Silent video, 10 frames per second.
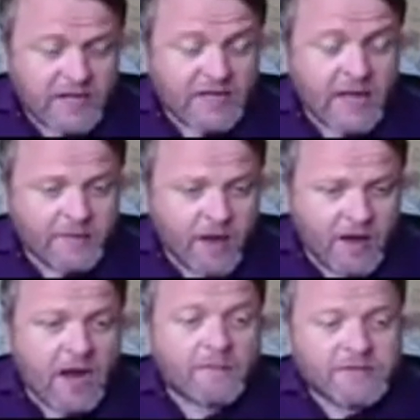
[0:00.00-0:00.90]
I see it
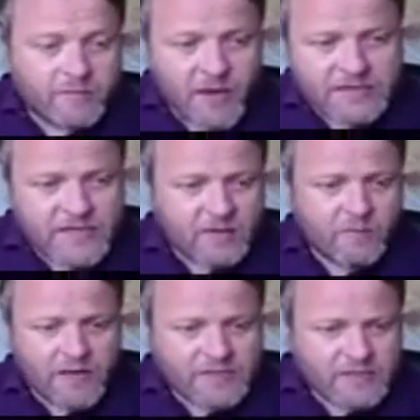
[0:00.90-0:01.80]
kept going up, so
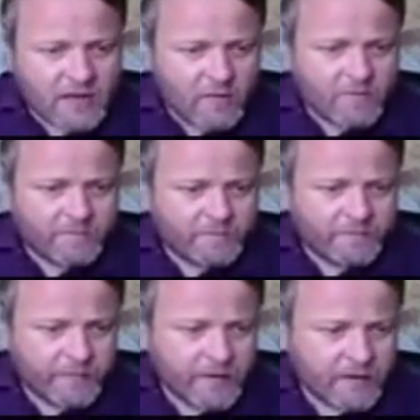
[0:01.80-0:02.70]
place another one.